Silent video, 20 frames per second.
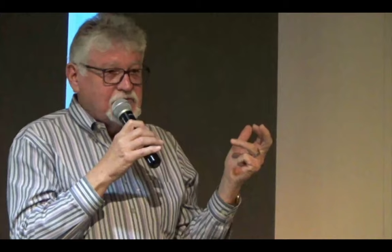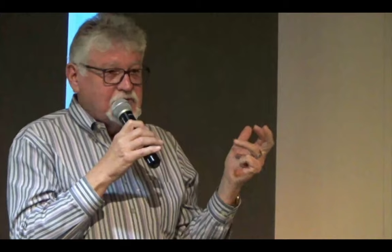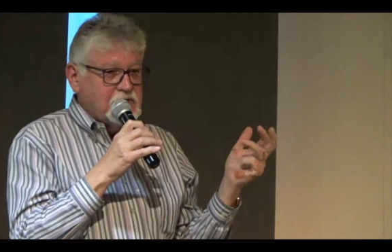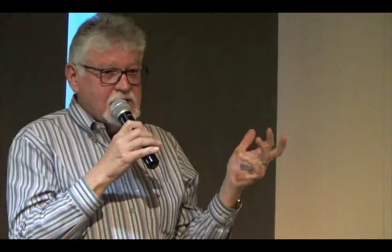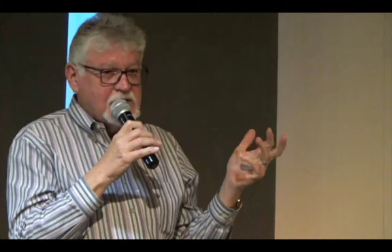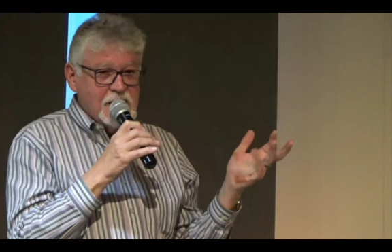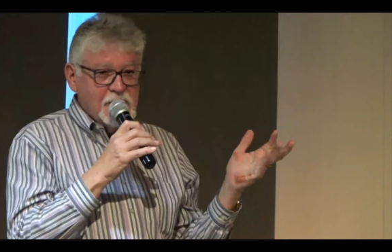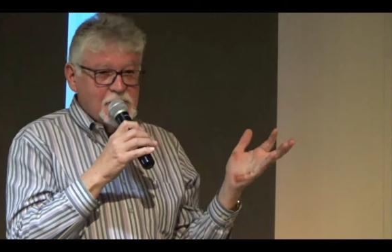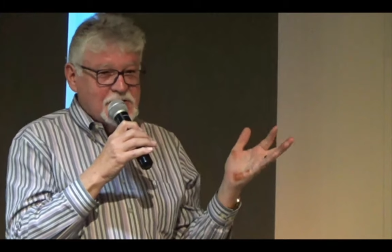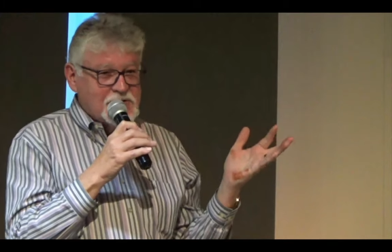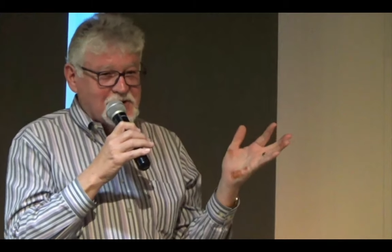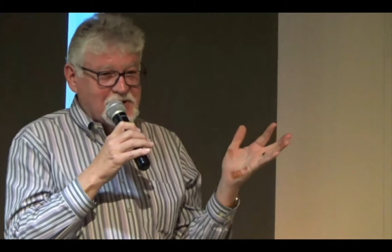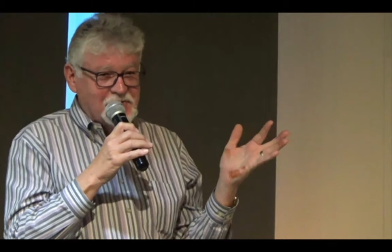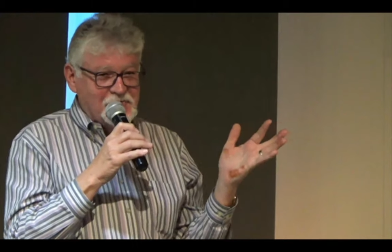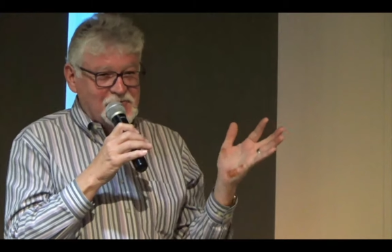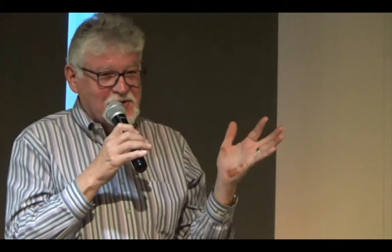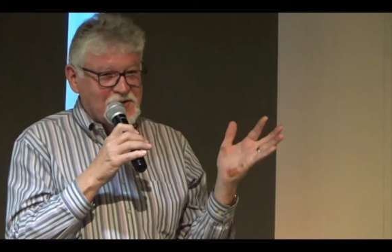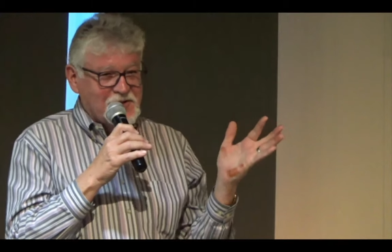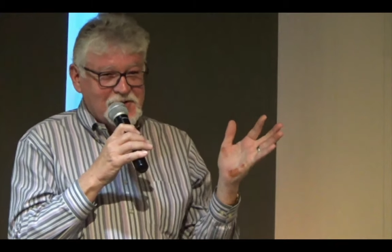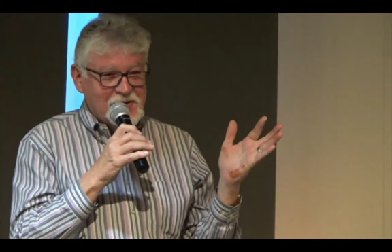forget what the
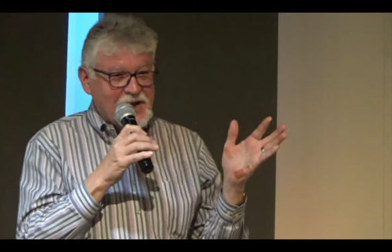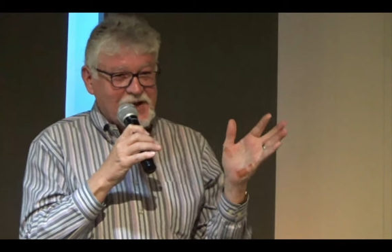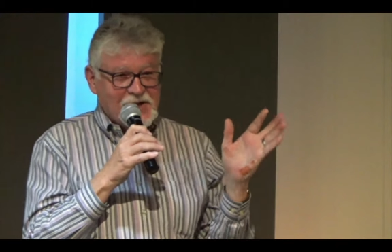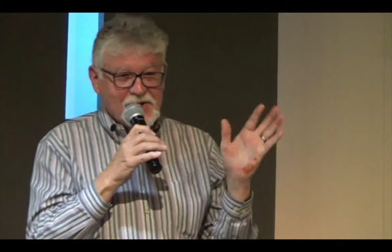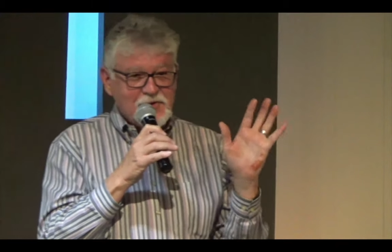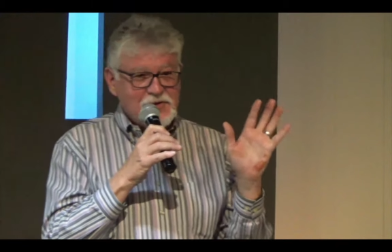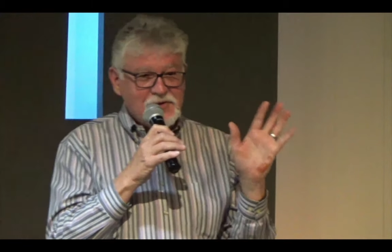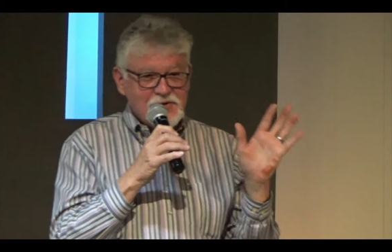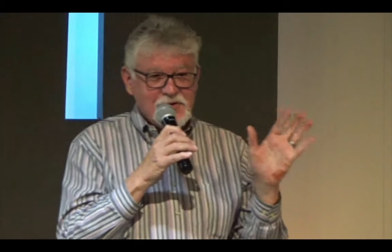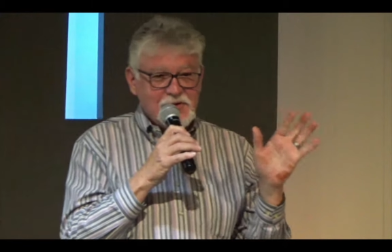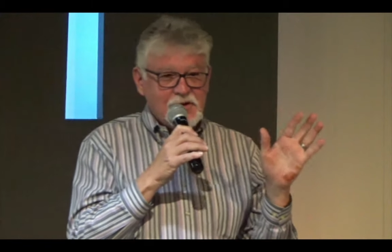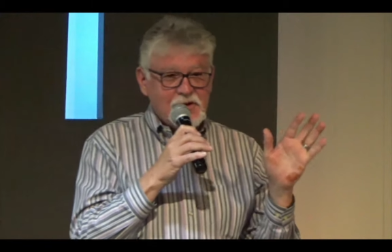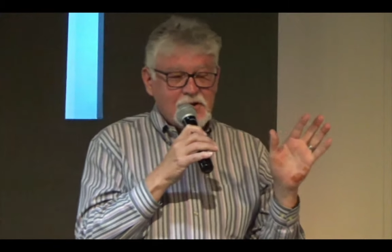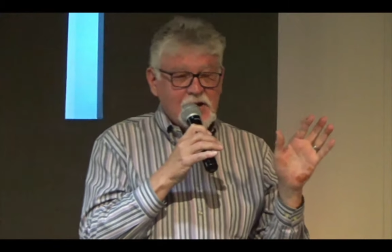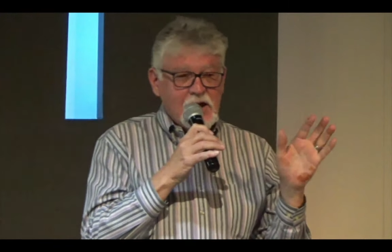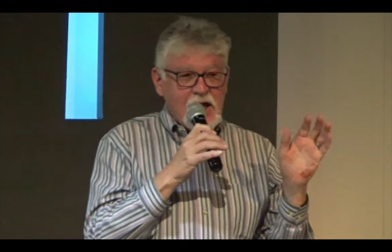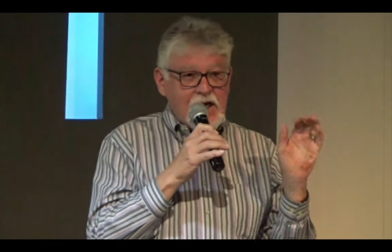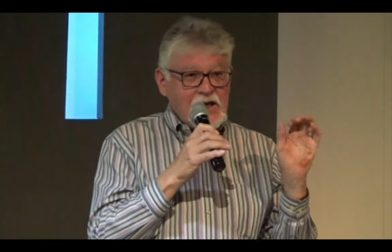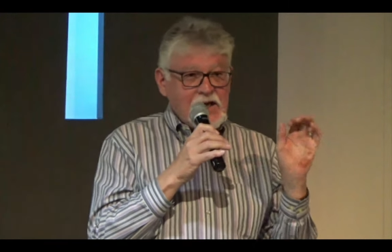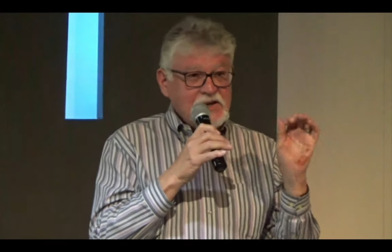fifth, I couldn't,
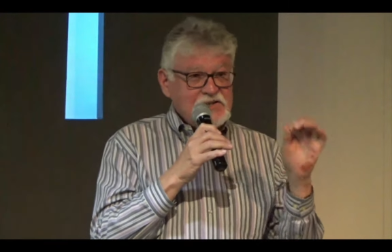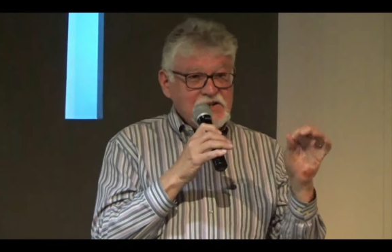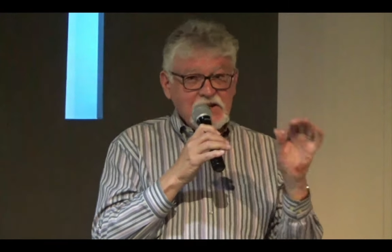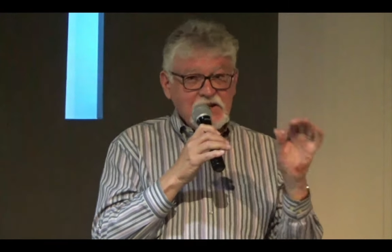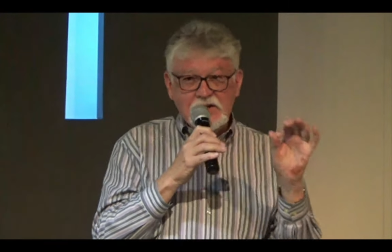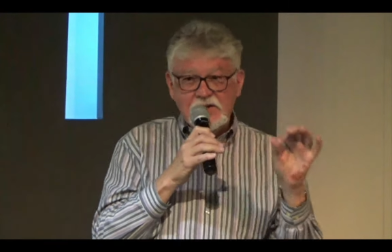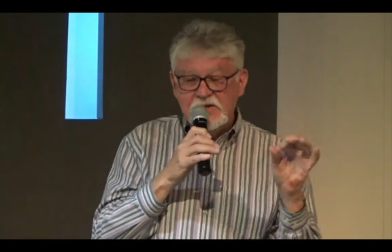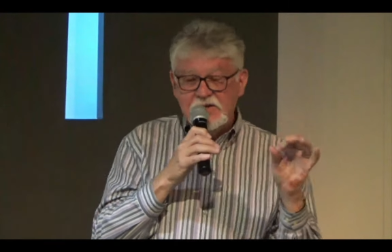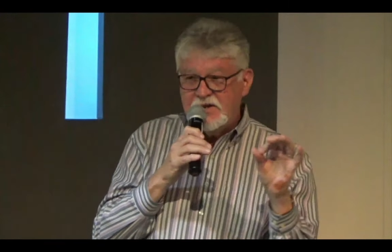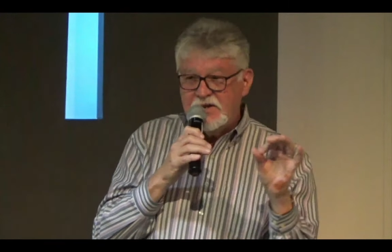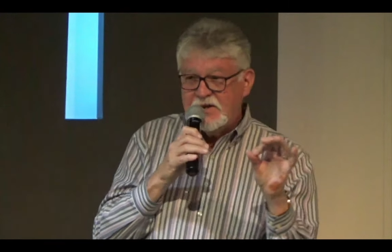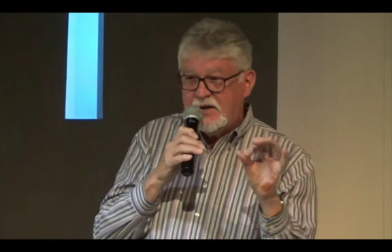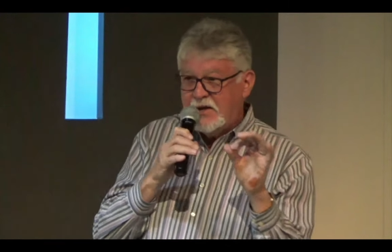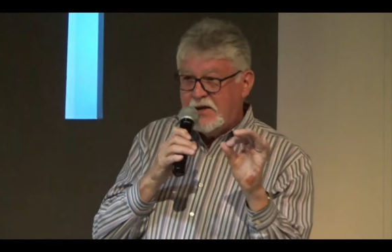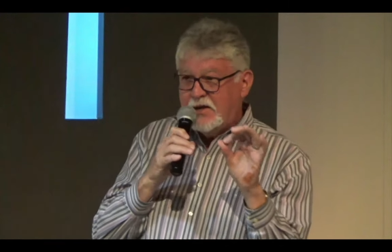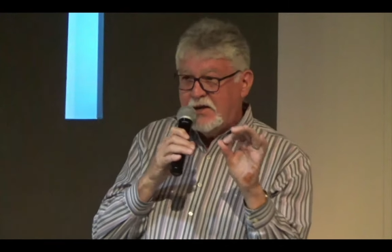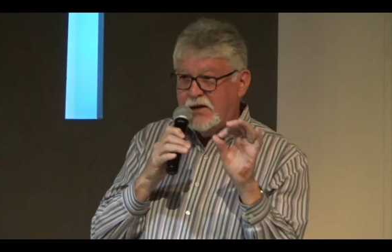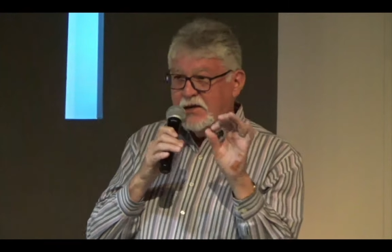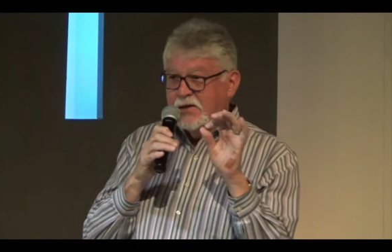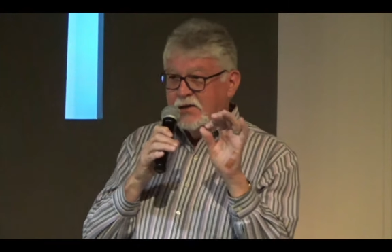
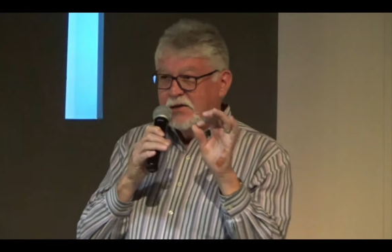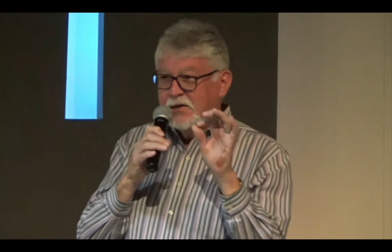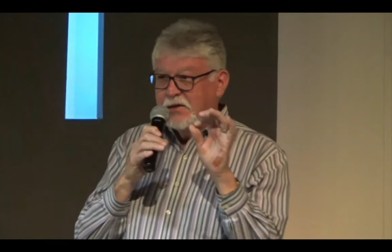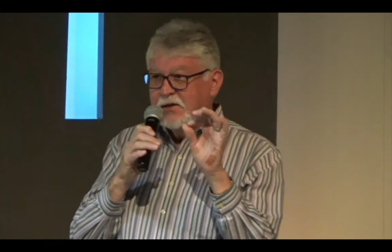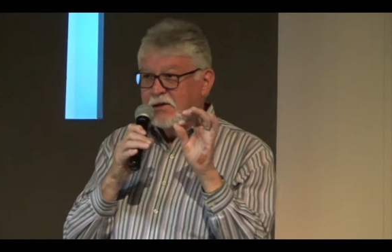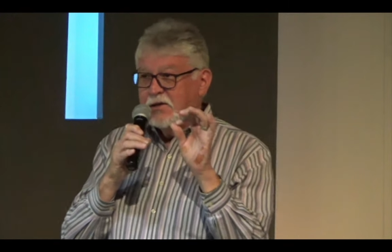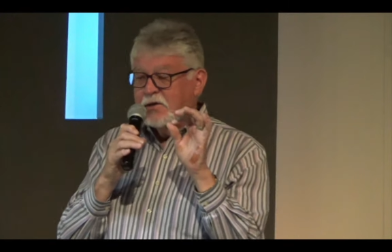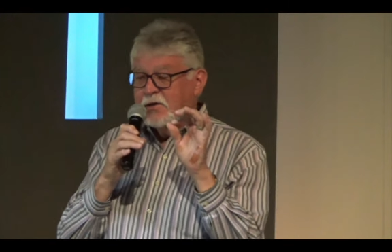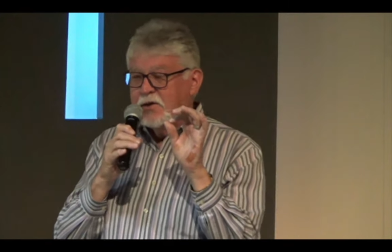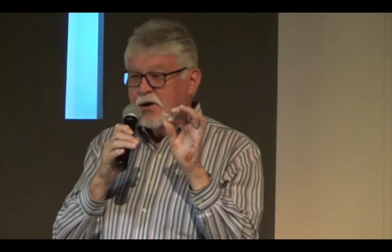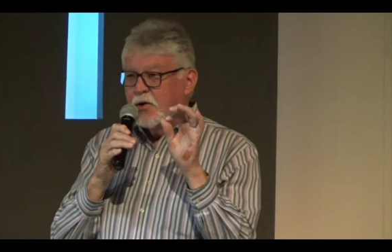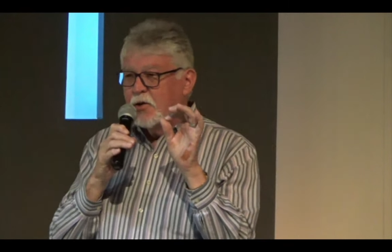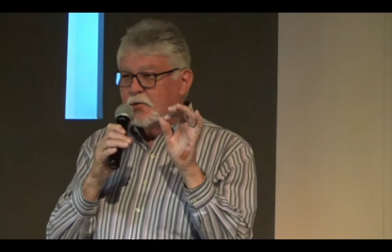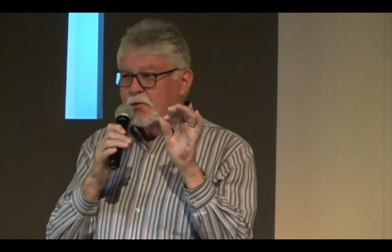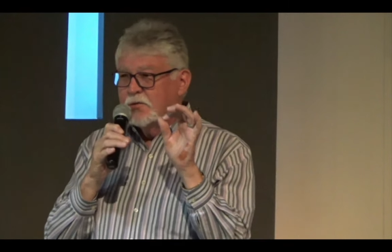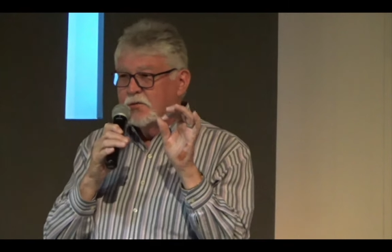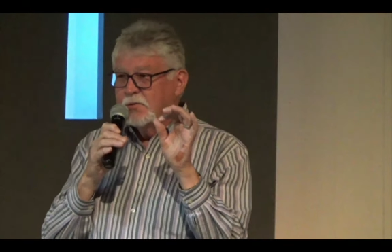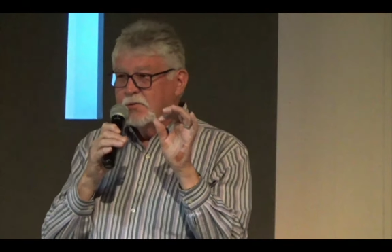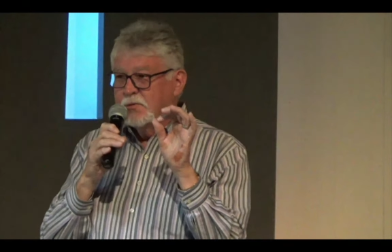AT&T, no,